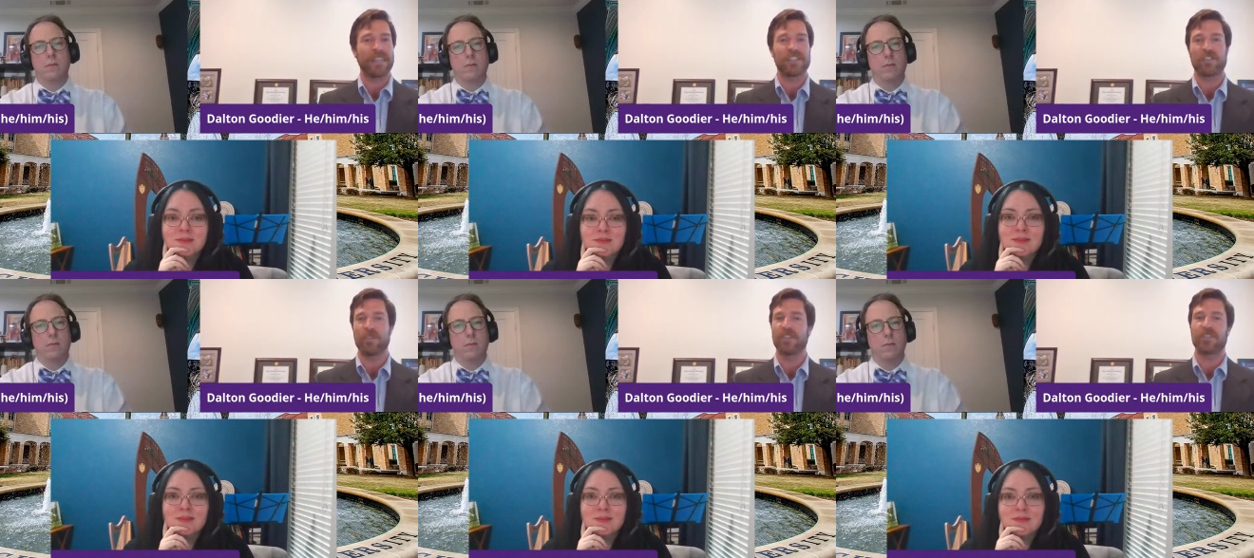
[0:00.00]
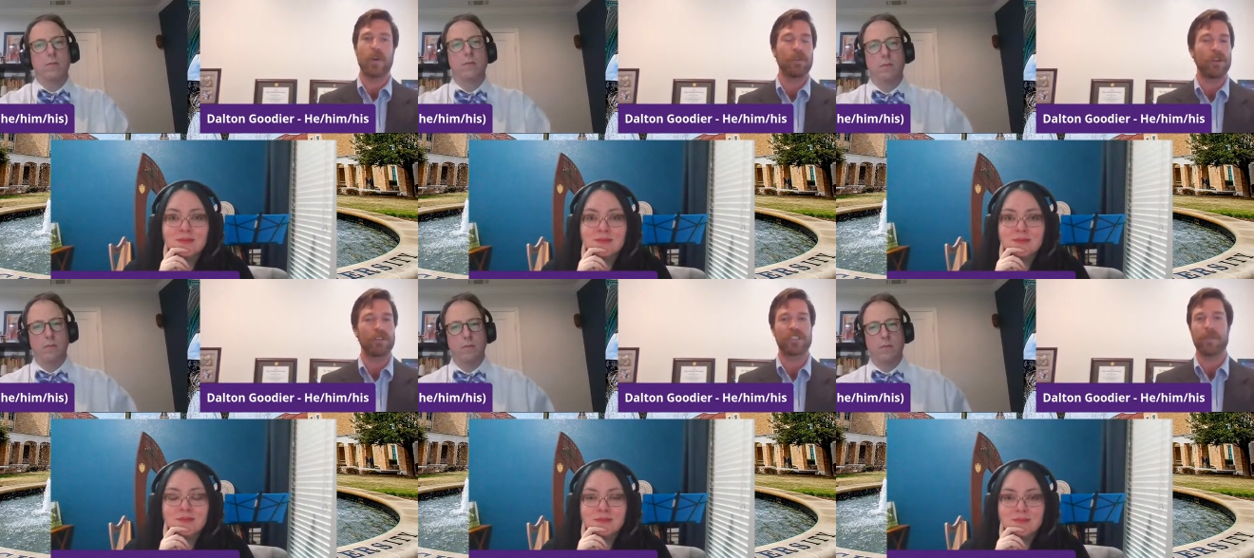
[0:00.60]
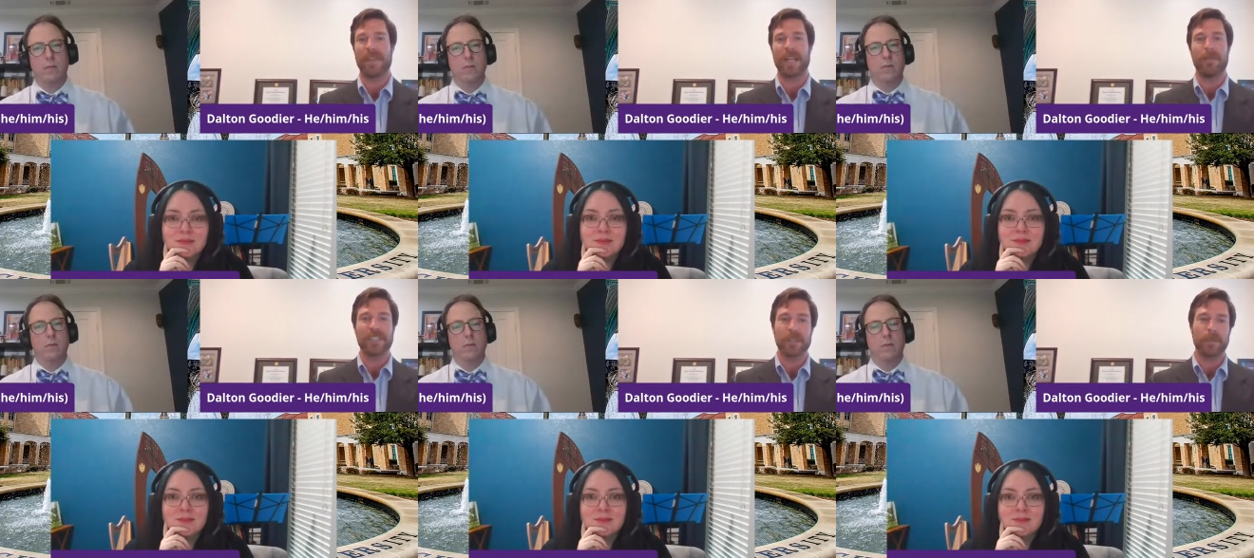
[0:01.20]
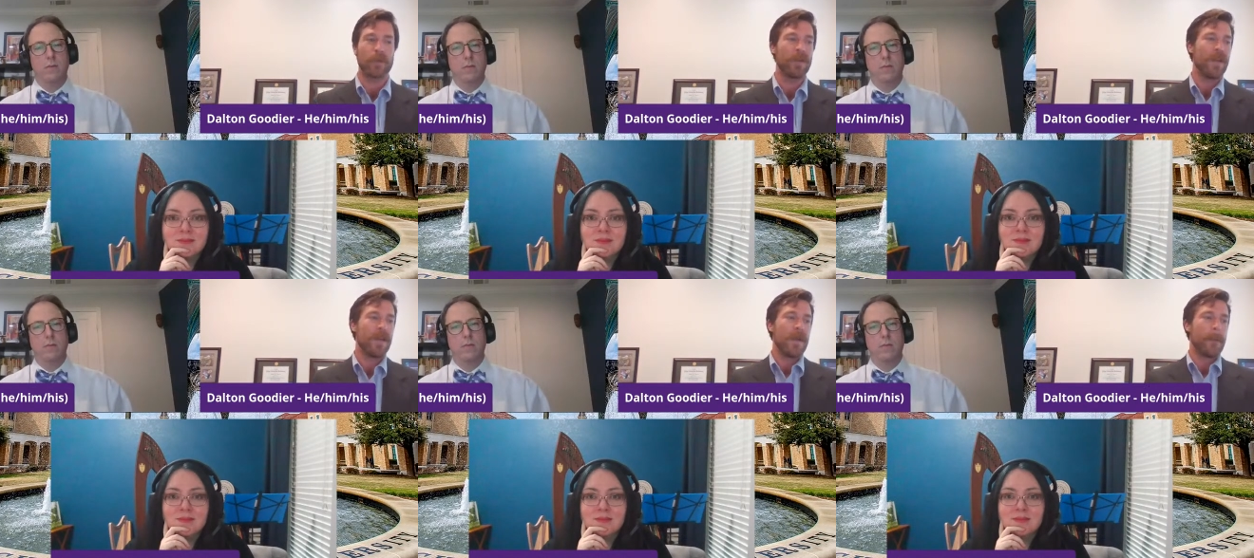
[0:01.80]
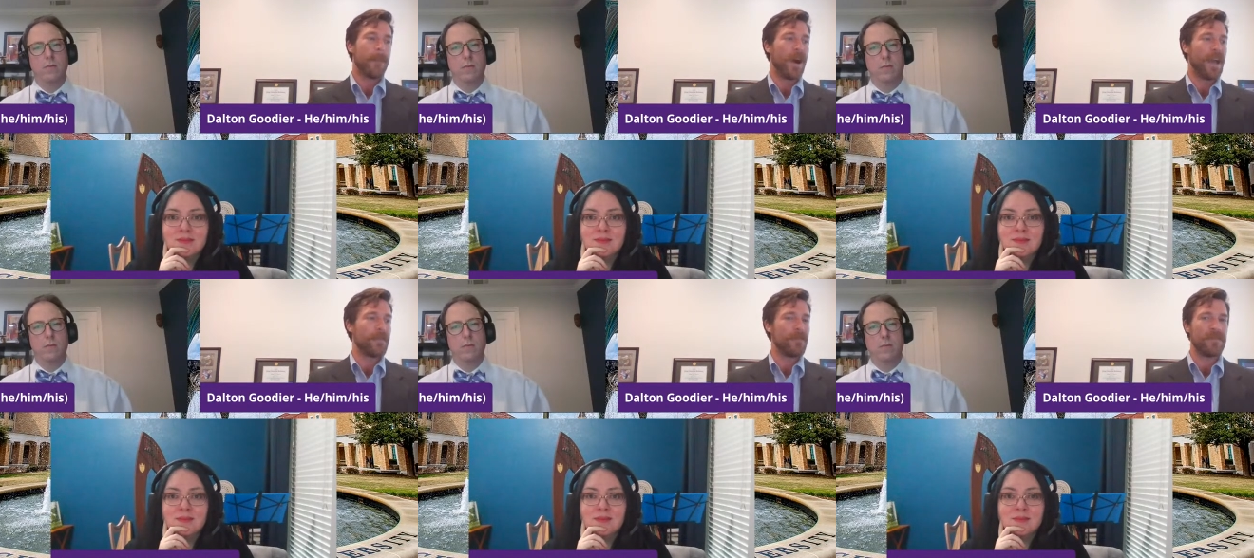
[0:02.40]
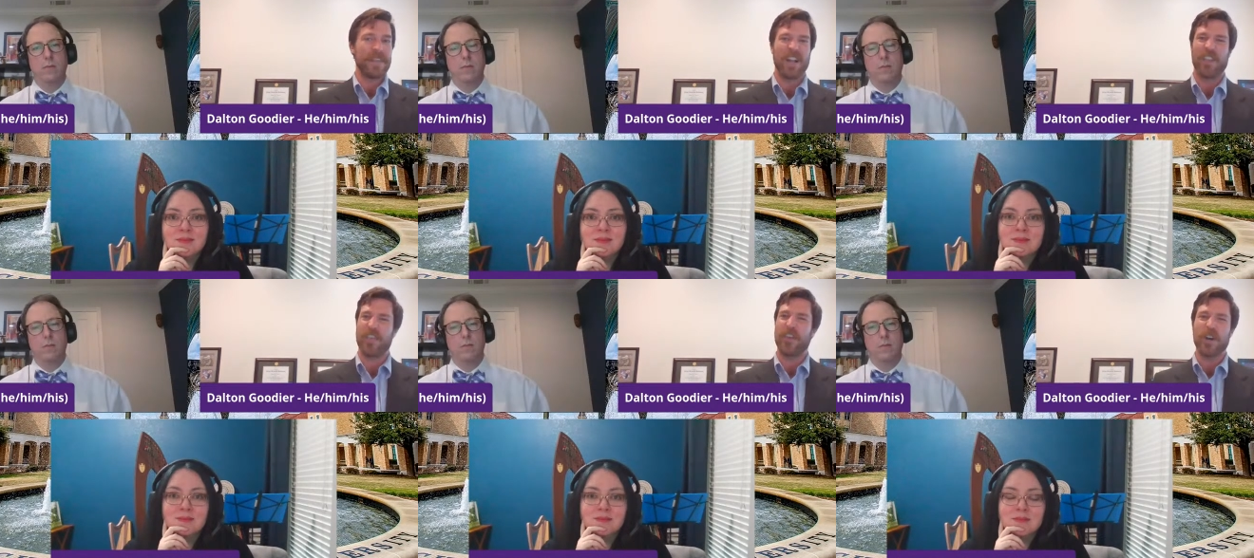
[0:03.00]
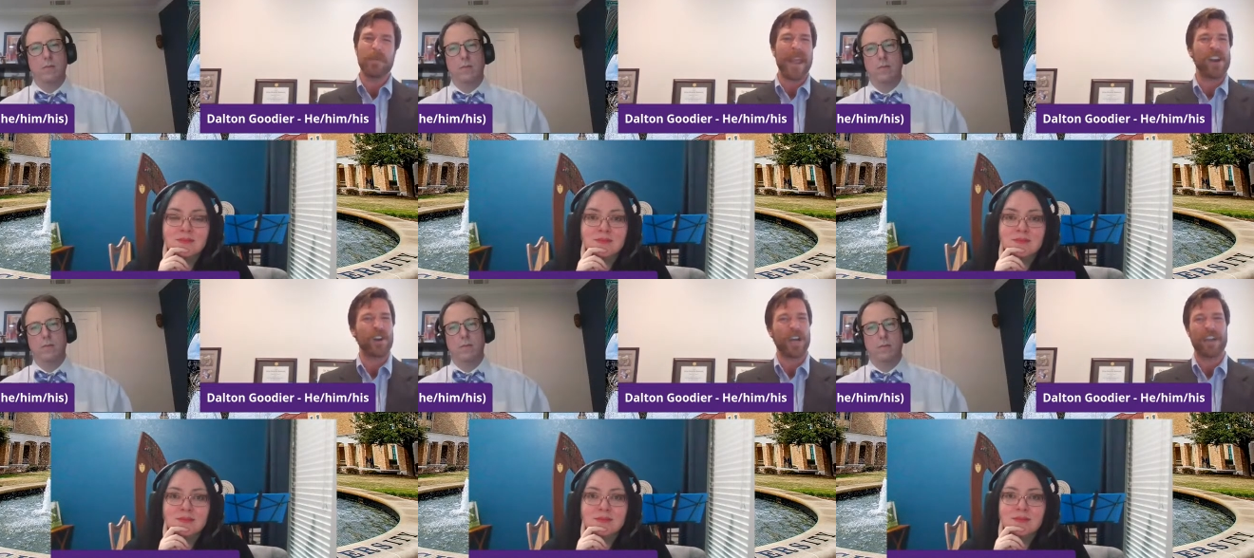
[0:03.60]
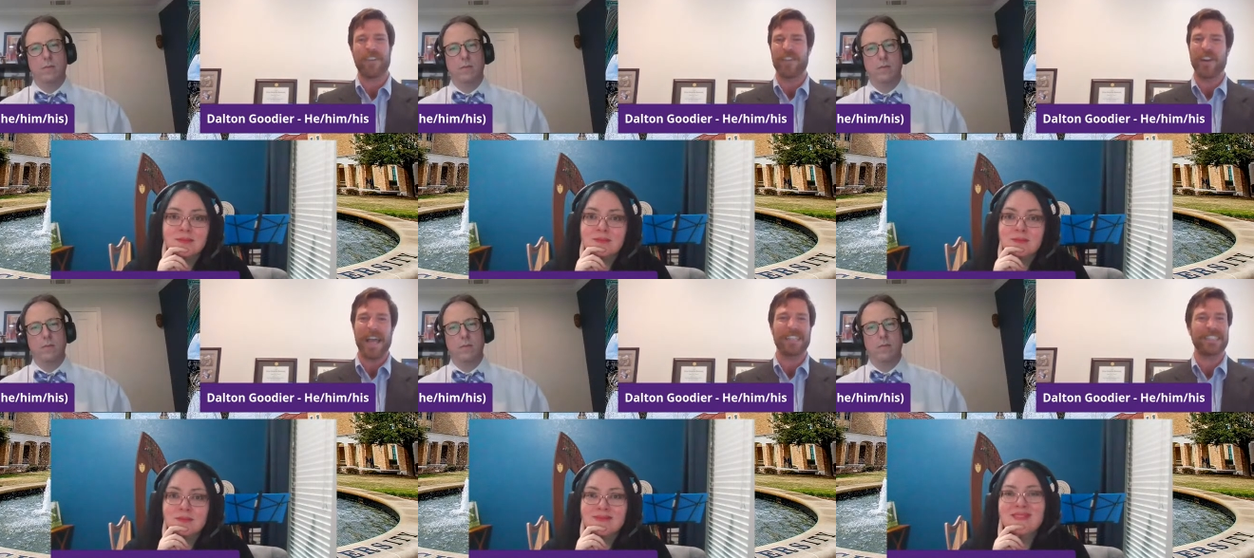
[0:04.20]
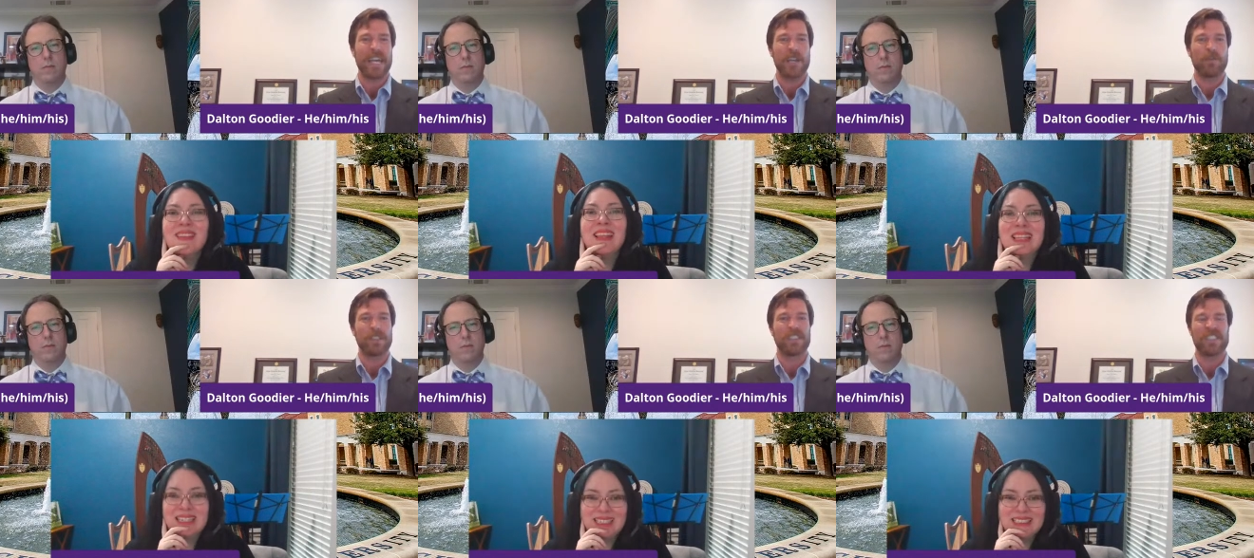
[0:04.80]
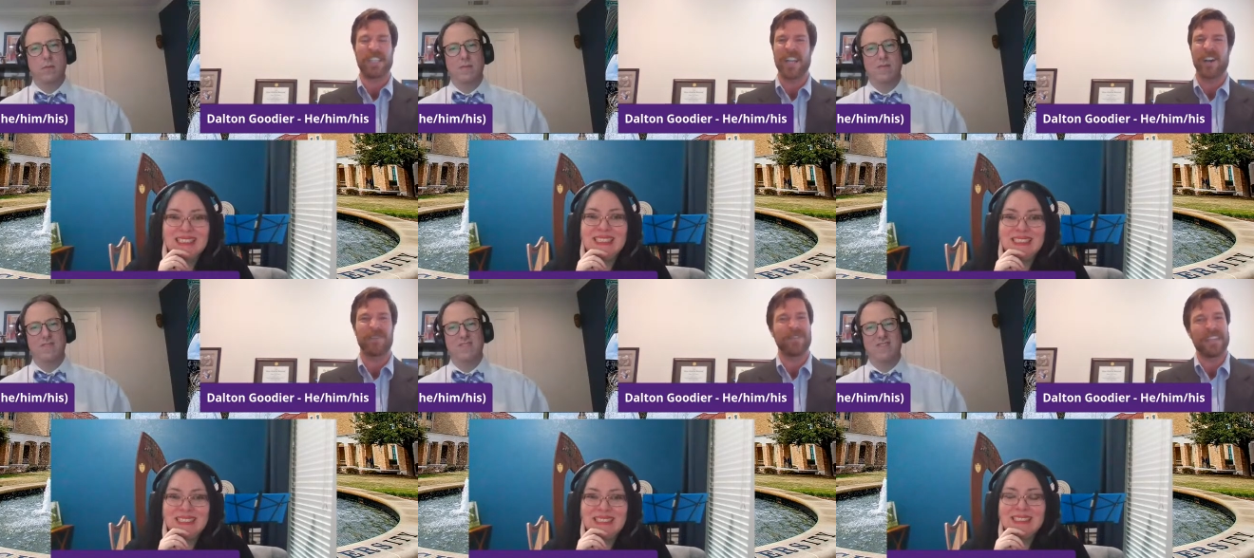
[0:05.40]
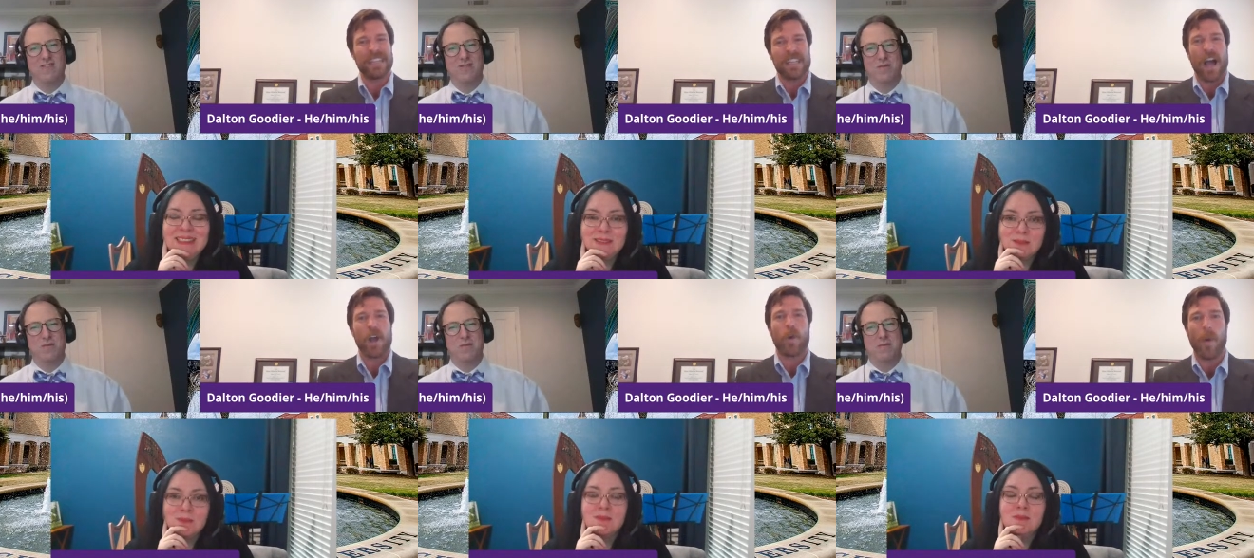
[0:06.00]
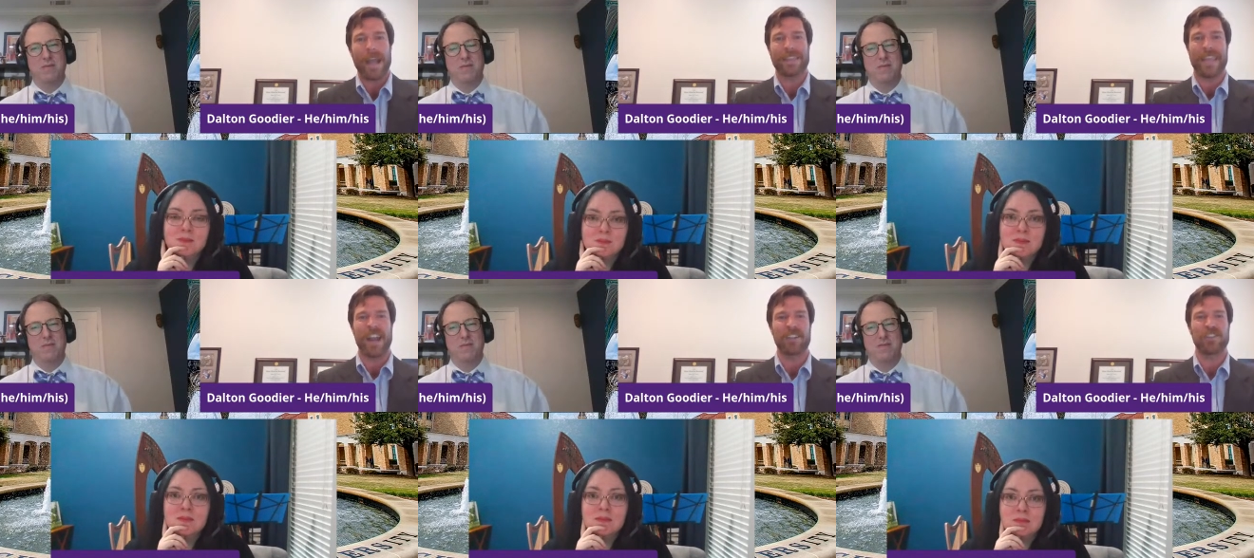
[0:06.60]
Speaker 1: this student is so close to being admissible," but you know, the third paragraph on their essay was, you know, not quite there.